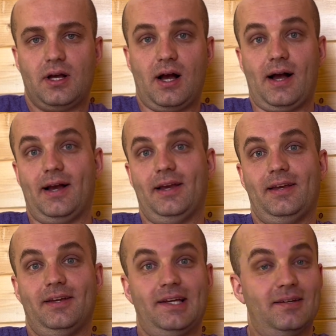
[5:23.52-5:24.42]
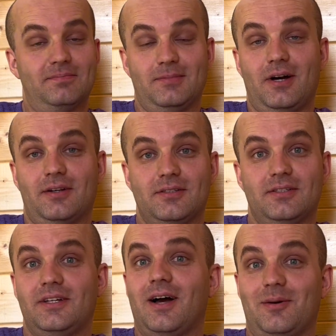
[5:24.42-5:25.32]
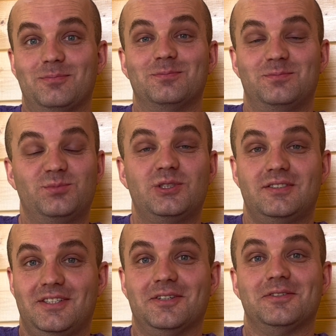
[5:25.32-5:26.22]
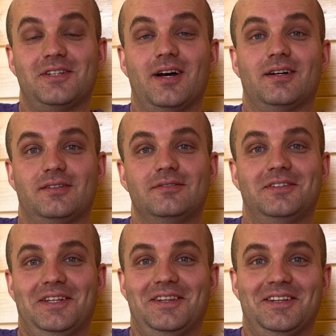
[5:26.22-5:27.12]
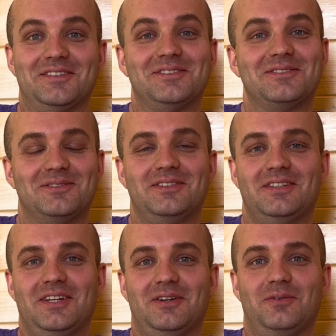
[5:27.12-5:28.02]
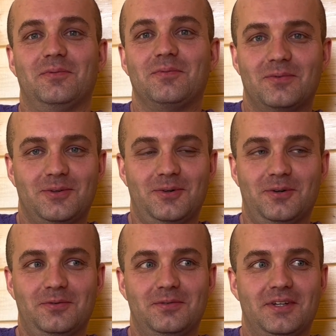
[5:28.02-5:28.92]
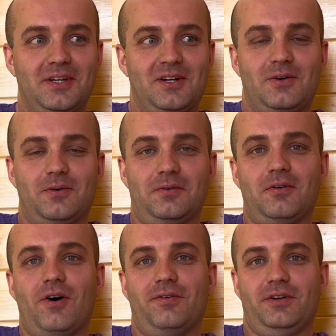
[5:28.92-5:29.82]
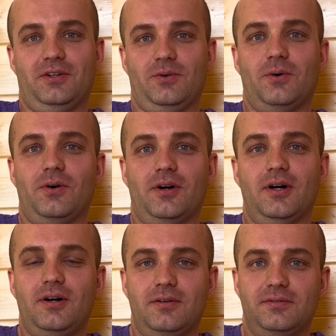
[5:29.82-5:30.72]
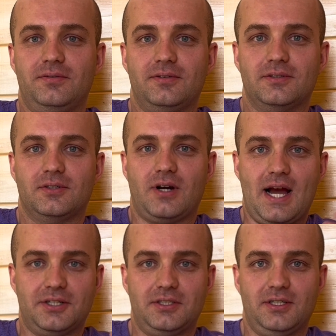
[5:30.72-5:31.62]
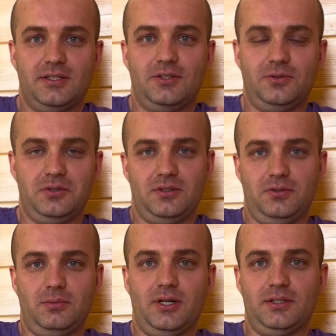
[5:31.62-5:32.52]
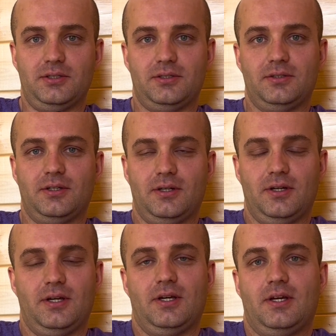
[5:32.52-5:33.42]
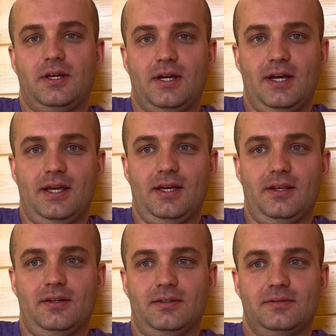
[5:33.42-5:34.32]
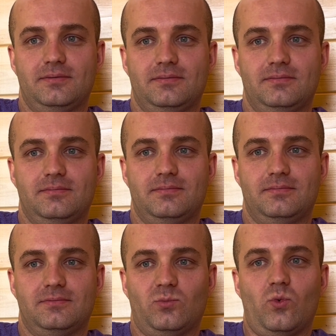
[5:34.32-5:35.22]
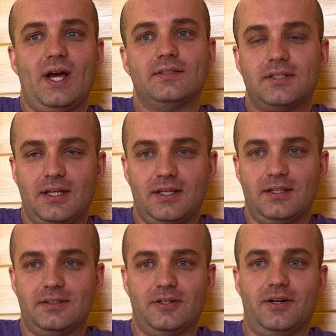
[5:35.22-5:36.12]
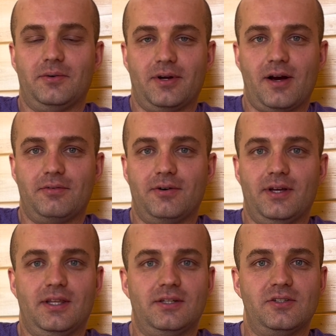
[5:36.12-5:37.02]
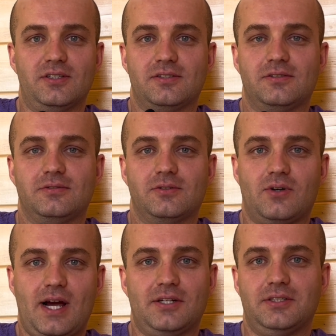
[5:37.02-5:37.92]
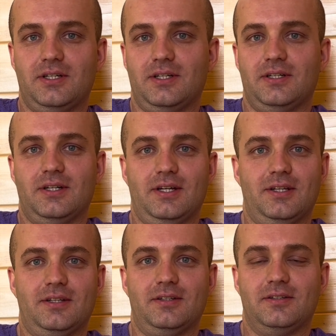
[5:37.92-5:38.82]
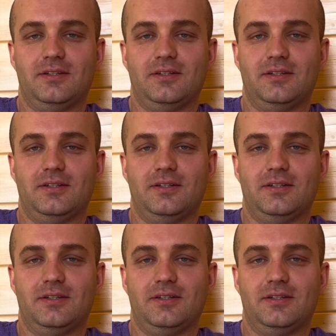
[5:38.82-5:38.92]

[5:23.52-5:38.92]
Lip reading: I am honestly, I'm still stuck in this, you know, sort of revolving door of crashing, doing too much, and resting until I recover, and then just crashing and